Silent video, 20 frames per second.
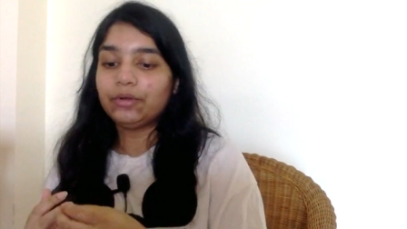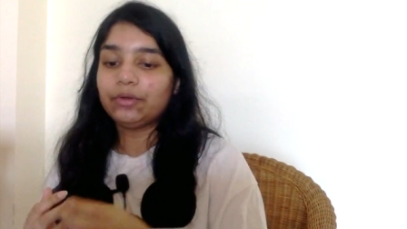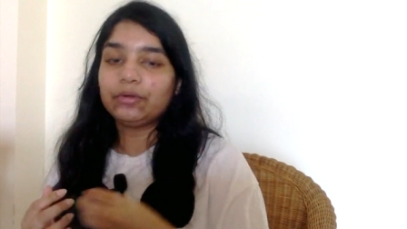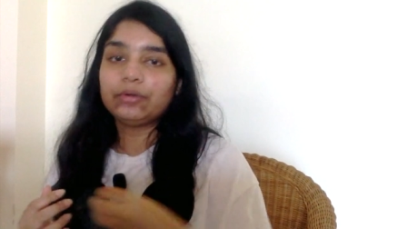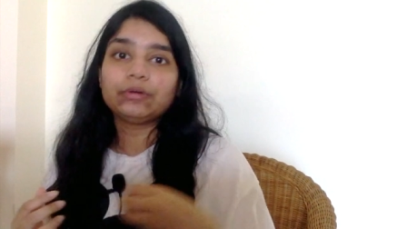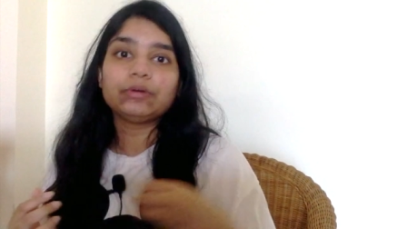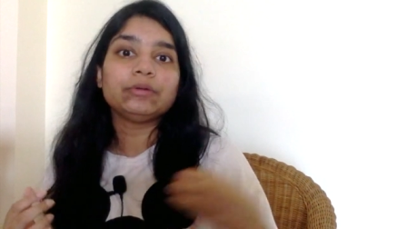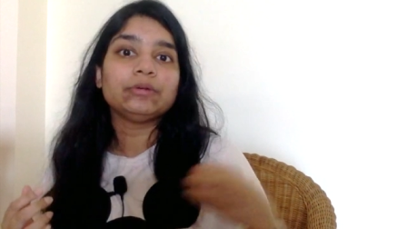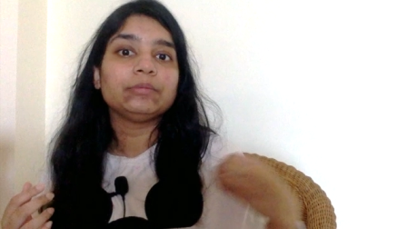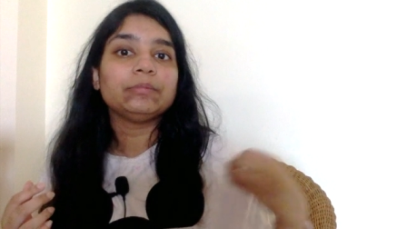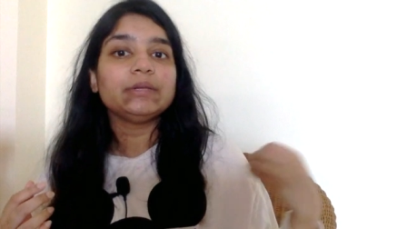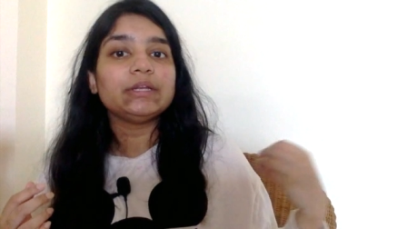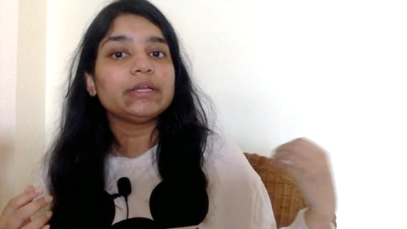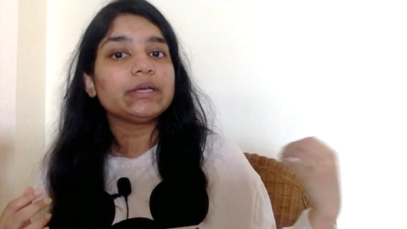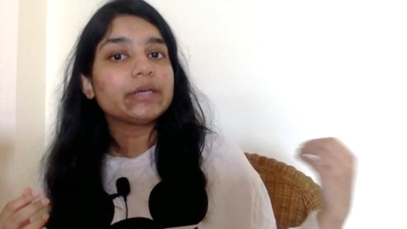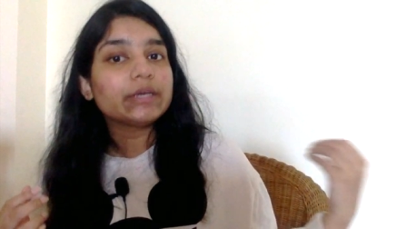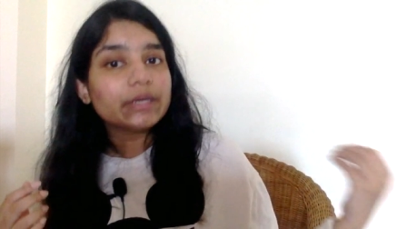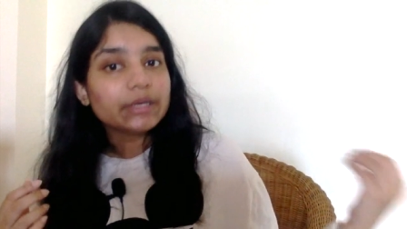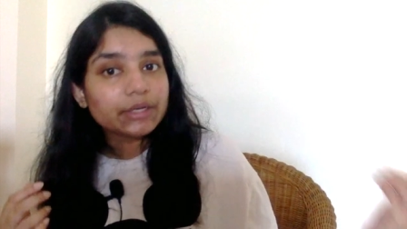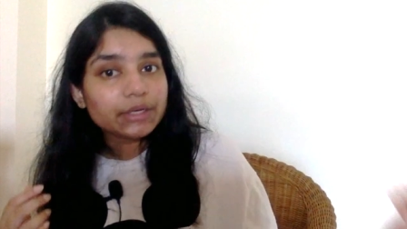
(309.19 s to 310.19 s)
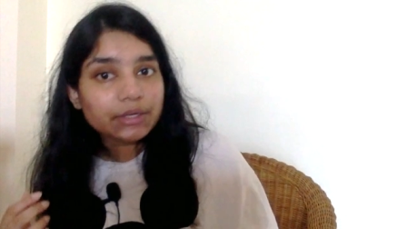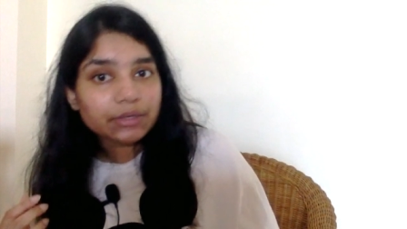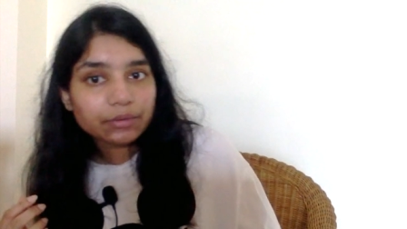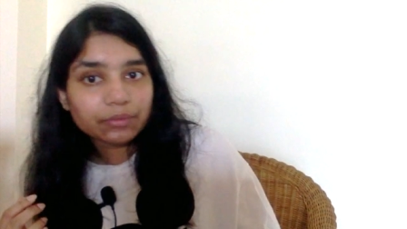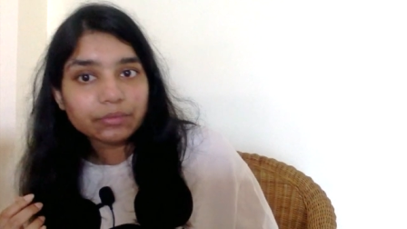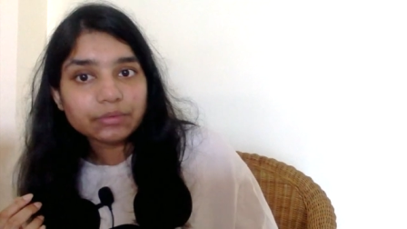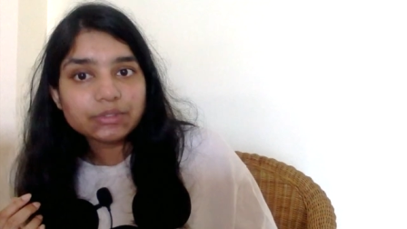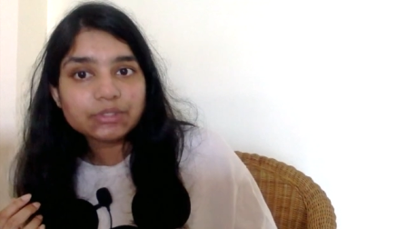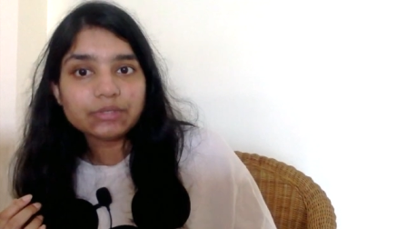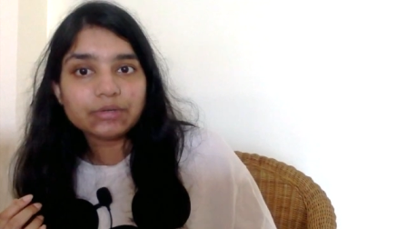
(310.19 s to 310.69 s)
You're not going to be taking any
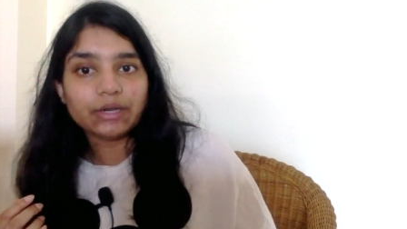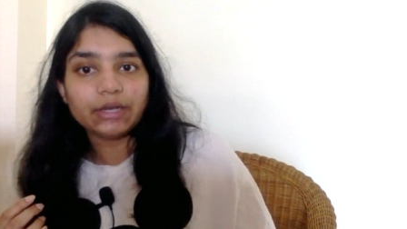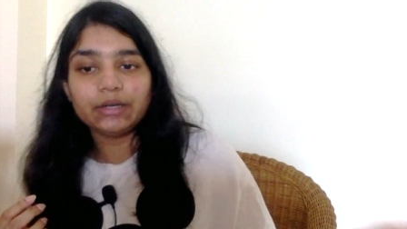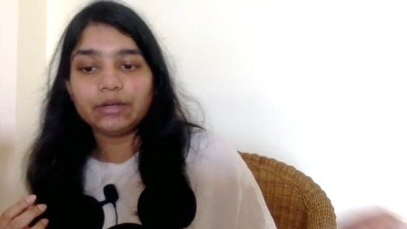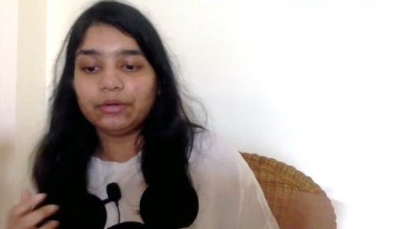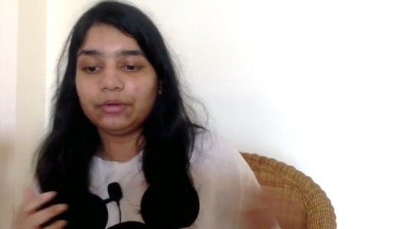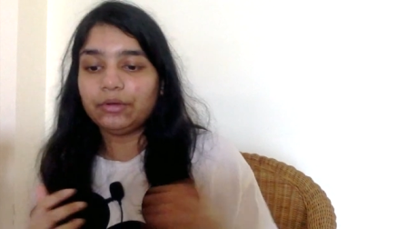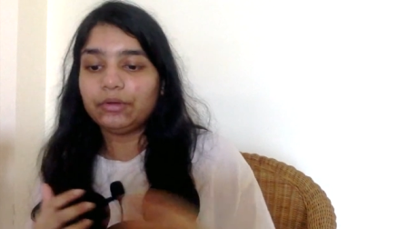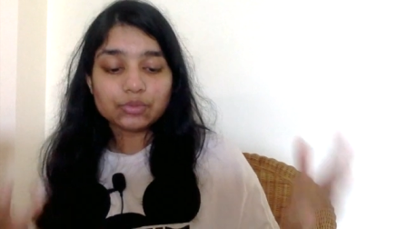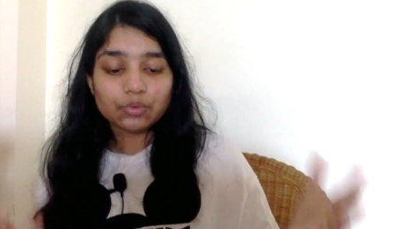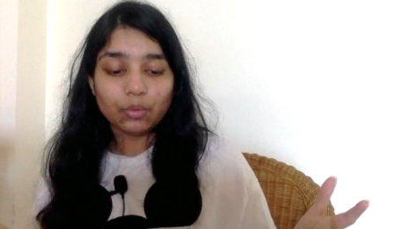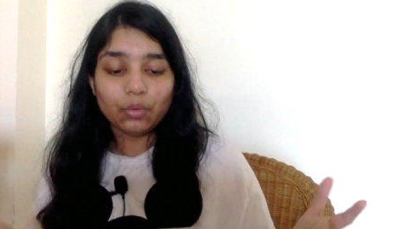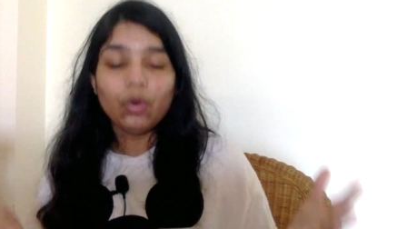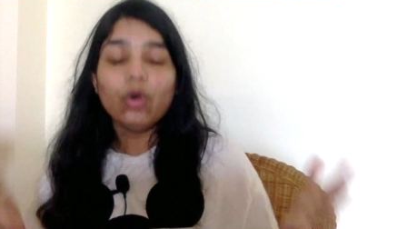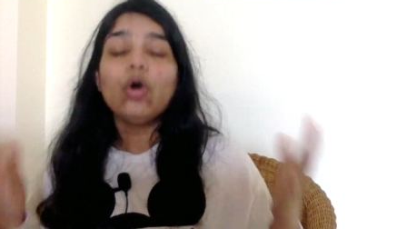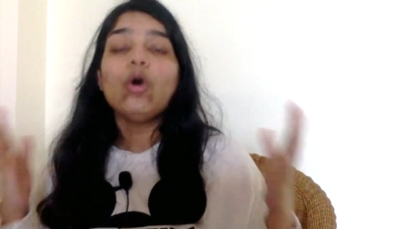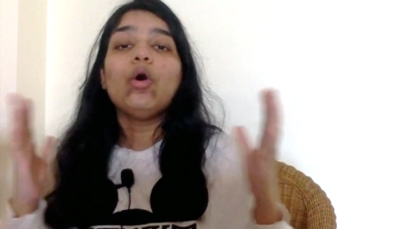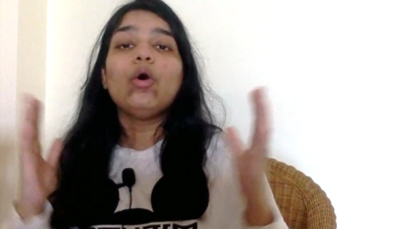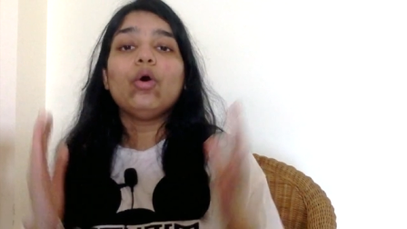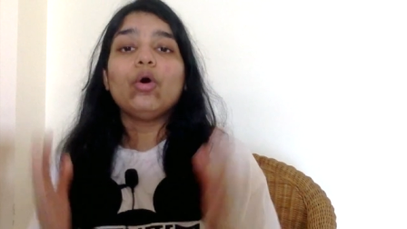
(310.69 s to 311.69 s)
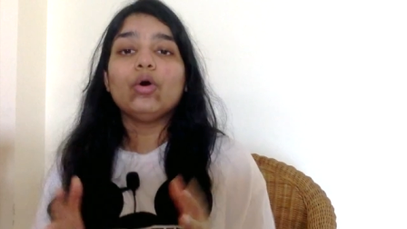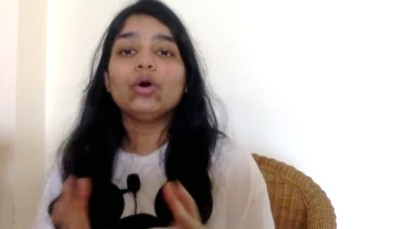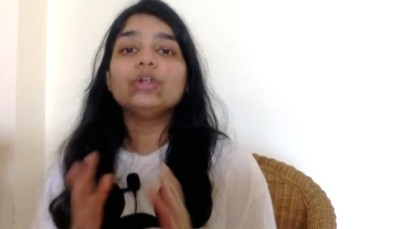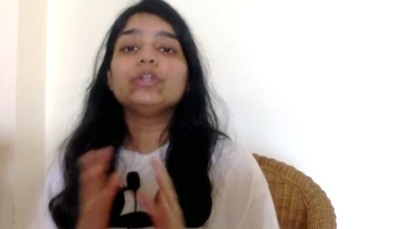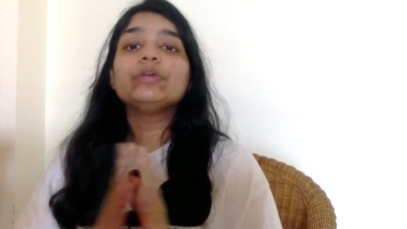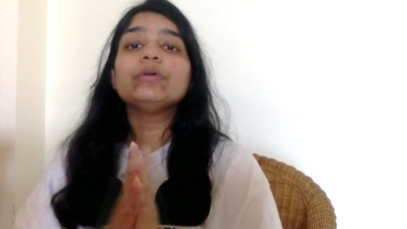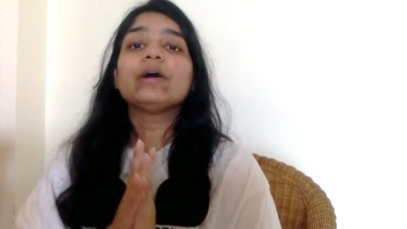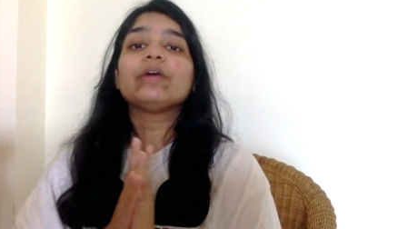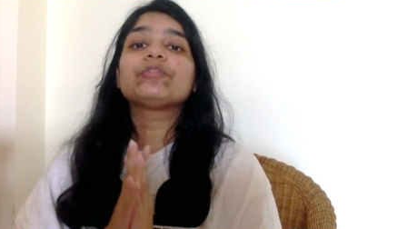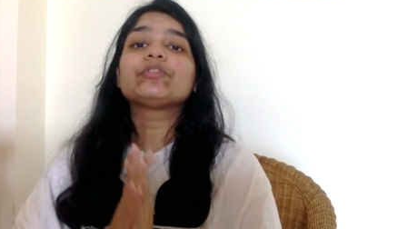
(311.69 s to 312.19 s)
notes right now. So all
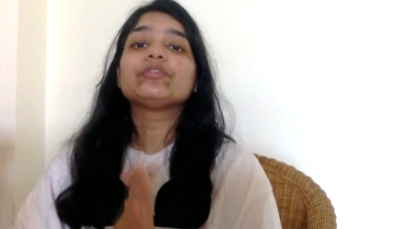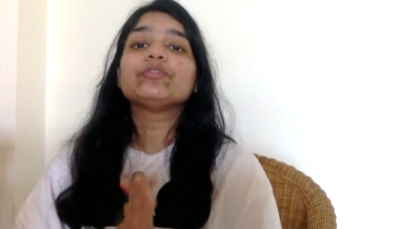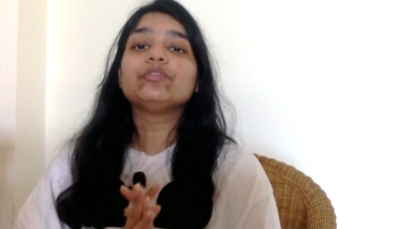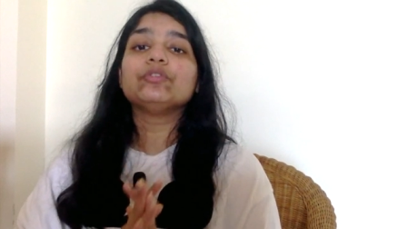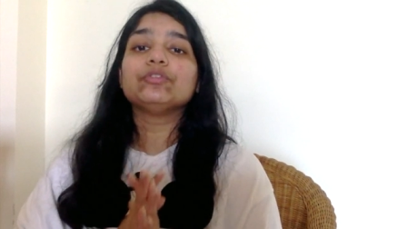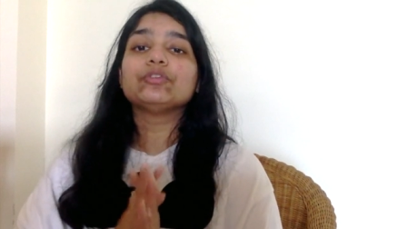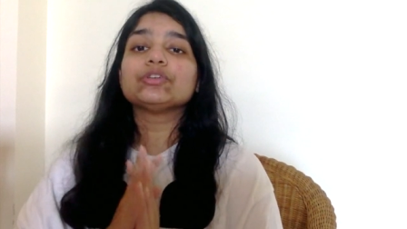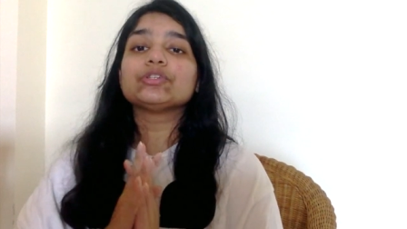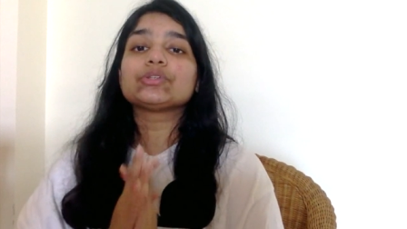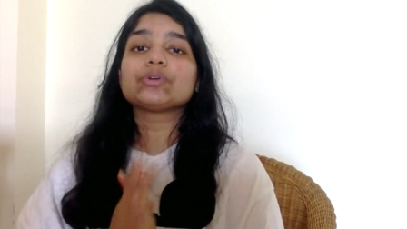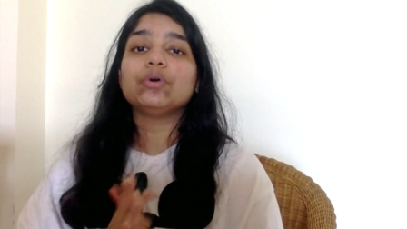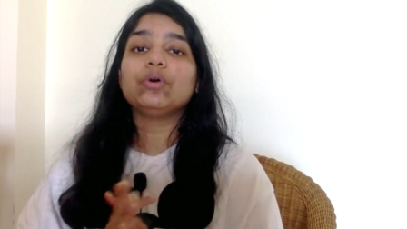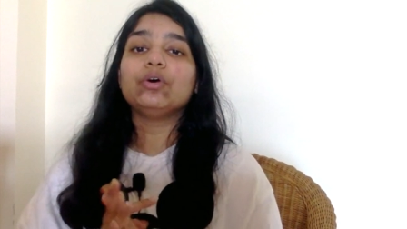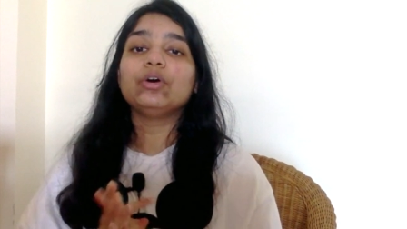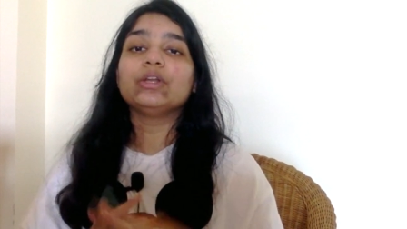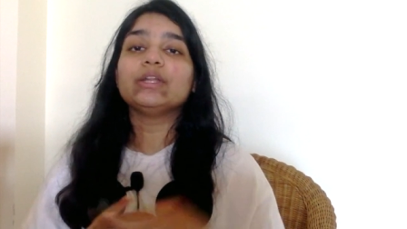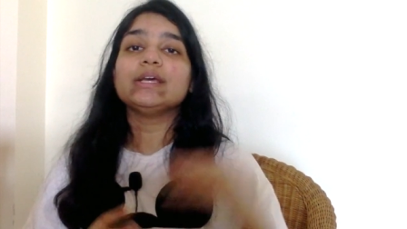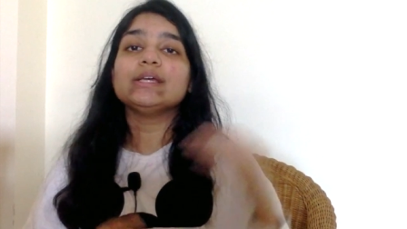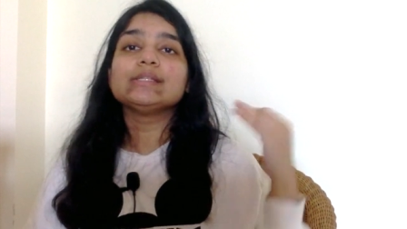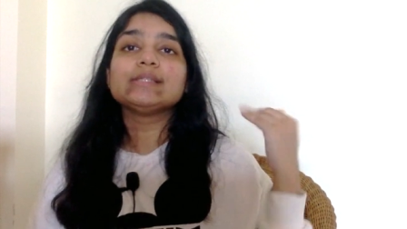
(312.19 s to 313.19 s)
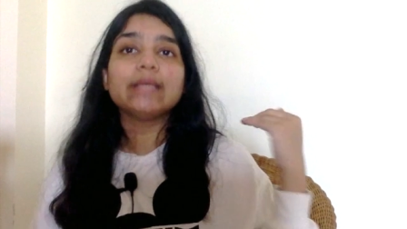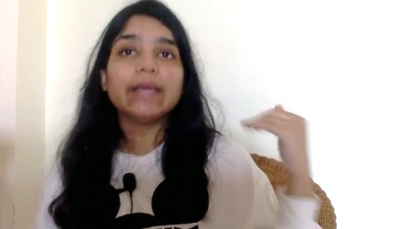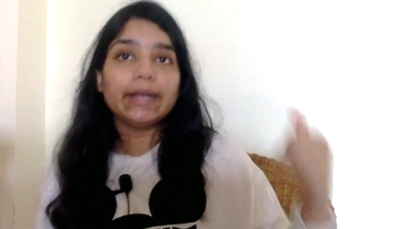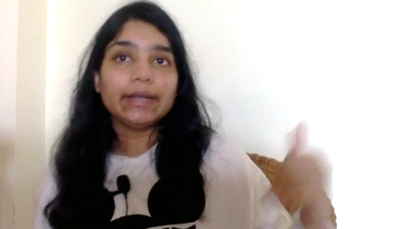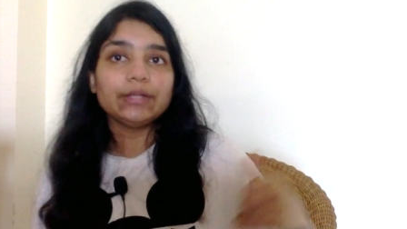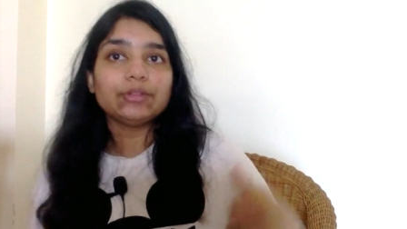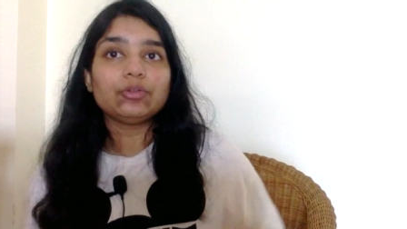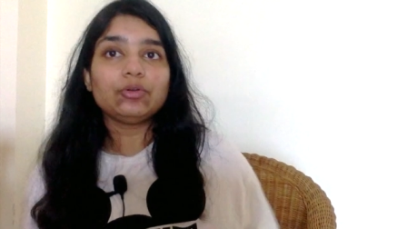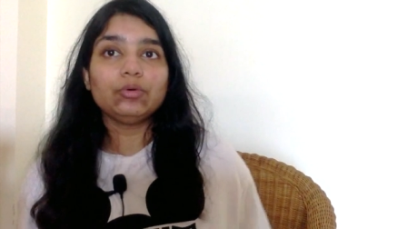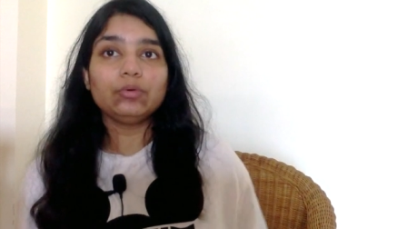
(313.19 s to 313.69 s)
you have to focus on is
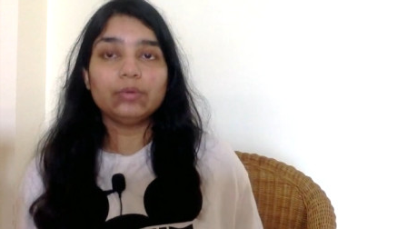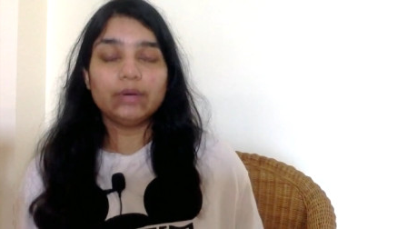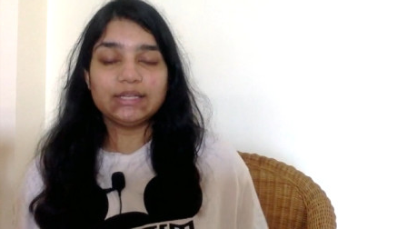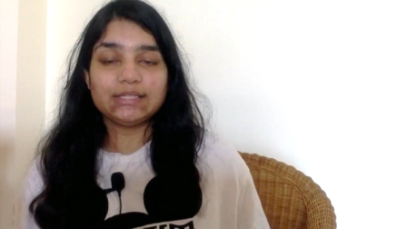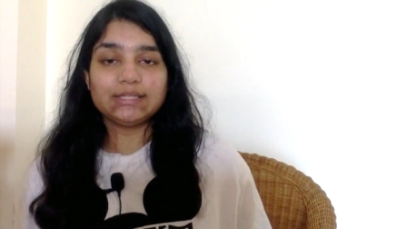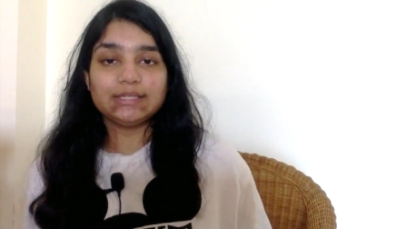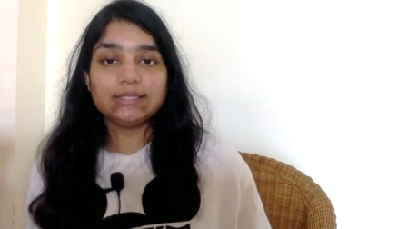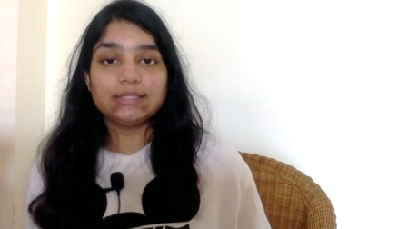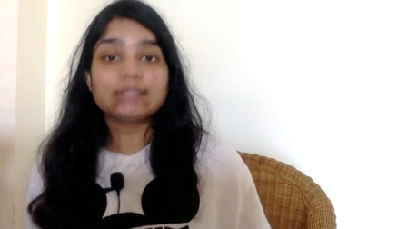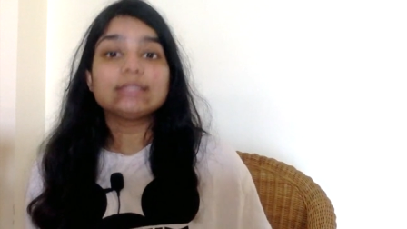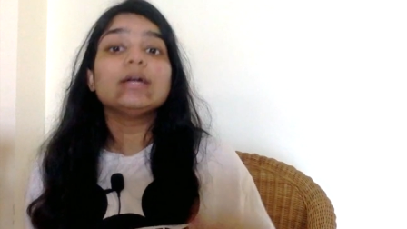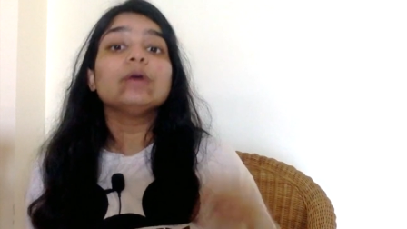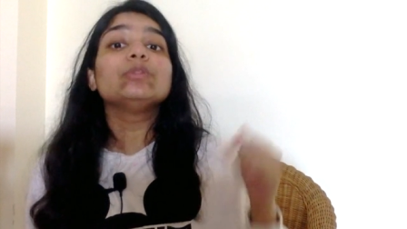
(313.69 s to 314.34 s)
getting through questions.